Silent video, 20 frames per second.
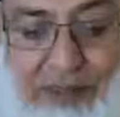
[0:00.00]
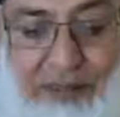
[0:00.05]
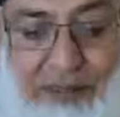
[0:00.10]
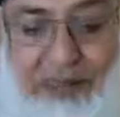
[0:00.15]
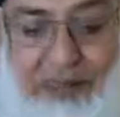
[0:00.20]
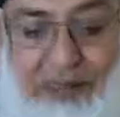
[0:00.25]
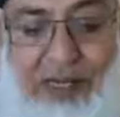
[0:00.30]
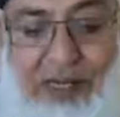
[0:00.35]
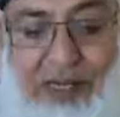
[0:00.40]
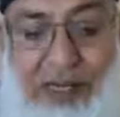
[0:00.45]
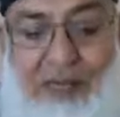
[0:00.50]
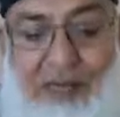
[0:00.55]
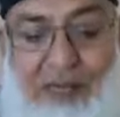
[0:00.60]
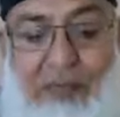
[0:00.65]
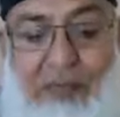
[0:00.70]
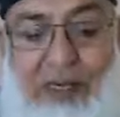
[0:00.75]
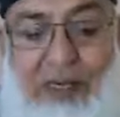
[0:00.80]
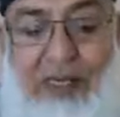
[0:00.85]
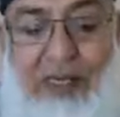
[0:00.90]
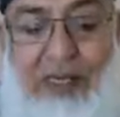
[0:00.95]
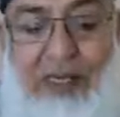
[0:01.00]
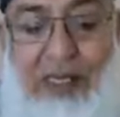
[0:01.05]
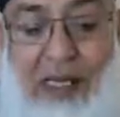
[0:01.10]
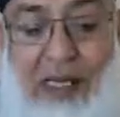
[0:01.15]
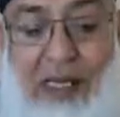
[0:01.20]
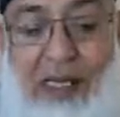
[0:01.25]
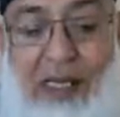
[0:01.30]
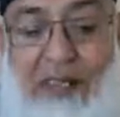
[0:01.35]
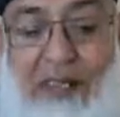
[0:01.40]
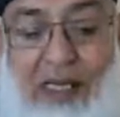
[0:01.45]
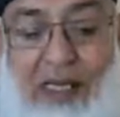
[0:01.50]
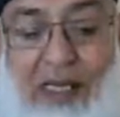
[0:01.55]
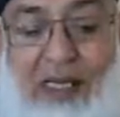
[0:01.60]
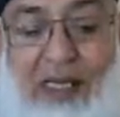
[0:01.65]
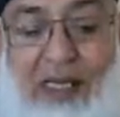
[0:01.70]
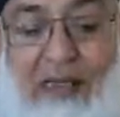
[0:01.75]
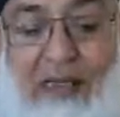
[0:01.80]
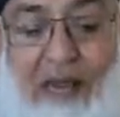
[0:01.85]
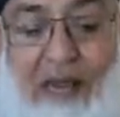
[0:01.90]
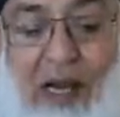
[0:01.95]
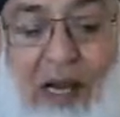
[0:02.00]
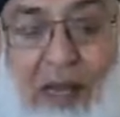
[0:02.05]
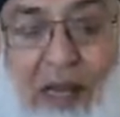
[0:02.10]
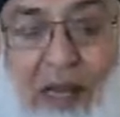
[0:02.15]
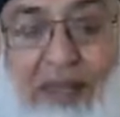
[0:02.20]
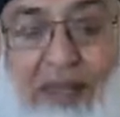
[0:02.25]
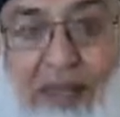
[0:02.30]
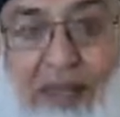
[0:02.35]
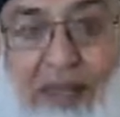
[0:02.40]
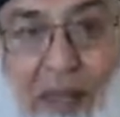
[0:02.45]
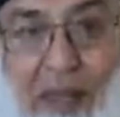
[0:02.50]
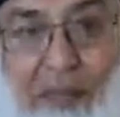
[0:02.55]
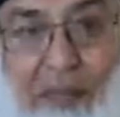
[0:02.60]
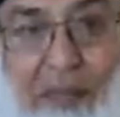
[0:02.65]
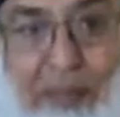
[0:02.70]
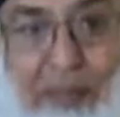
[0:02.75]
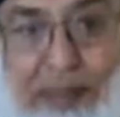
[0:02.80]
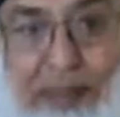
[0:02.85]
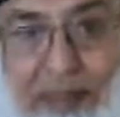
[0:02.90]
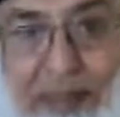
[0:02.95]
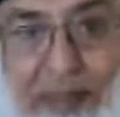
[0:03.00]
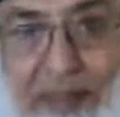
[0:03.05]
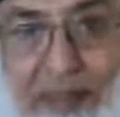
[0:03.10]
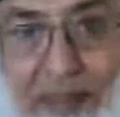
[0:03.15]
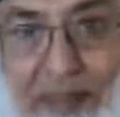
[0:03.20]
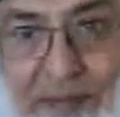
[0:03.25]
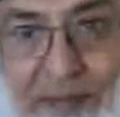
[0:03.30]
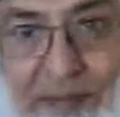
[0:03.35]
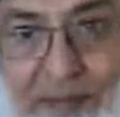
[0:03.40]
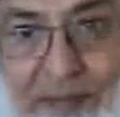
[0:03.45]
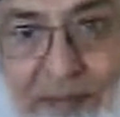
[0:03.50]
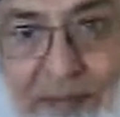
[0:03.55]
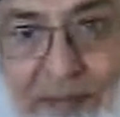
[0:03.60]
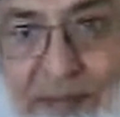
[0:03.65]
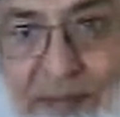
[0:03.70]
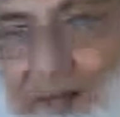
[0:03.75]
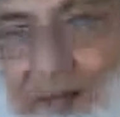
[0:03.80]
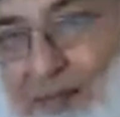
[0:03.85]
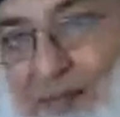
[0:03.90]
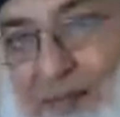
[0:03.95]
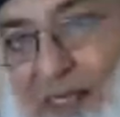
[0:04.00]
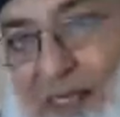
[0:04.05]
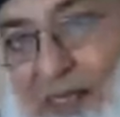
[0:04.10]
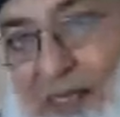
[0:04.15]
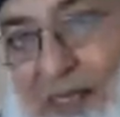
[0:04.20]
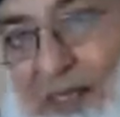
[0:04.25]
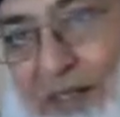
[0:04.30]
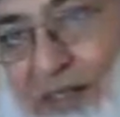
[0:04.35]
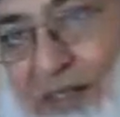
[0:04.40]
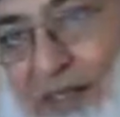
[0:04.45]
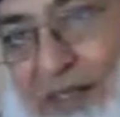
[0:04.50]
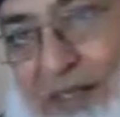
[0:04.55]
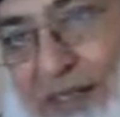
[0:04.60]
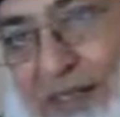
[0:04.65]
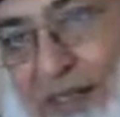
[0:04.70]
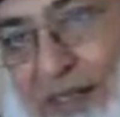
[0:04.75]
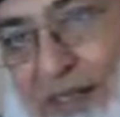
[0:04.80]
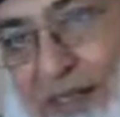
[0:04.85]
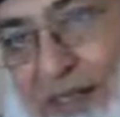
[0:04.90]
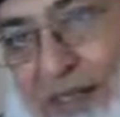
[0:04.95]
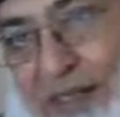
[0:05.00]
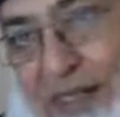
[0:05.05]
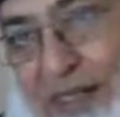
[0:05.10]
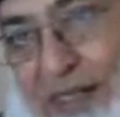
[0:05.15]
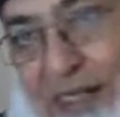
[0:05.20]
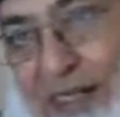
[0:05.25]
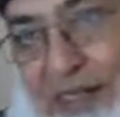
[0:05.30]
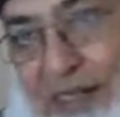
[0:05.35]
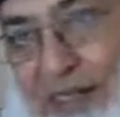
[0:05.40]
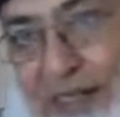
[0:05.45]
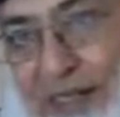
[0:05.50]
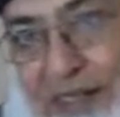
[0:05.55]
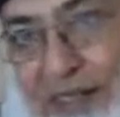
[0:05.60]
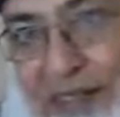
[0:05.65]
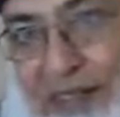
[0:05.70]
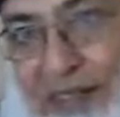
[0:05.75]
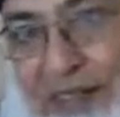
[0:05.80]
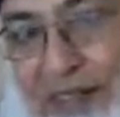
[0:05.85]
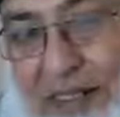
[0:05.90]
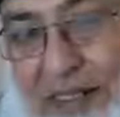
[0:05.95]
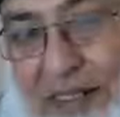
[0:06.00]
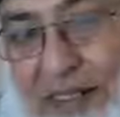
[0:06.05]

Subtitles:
of that working excessive high temperature, you see, is